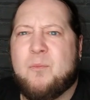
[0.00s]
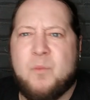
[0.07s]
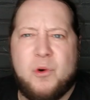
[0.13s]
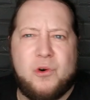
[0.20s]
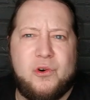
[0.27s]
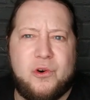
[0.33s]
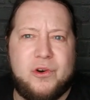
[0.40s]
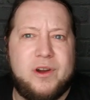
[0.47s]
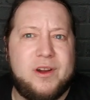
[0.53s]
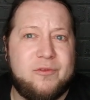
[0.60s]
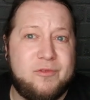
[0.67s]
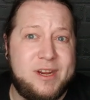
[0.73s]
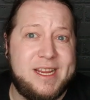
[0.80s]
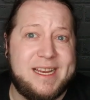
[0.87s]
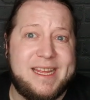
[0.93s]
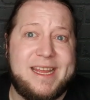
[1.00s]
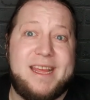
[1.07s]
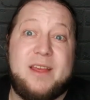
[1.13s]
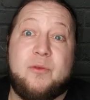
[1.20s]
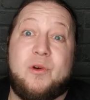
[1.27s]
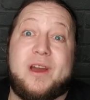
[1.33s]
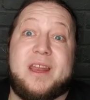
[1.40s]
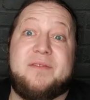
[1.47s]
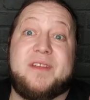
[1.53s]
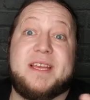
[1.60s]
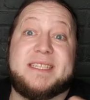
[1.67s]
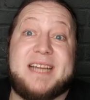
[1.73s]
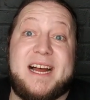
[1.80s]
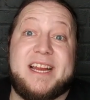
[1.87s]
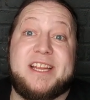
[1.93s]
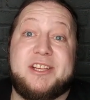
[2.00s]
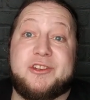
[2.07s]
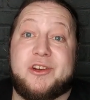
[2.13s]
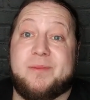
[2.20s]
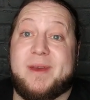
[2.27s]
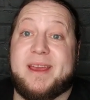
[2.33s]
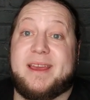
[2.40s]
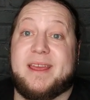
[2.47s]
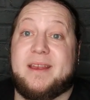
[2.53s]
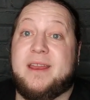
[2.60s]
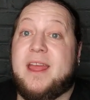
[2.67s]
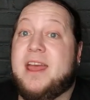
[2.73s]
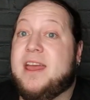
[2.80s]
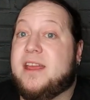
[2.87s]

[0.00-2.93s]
More really what kind of videos I enjoy making,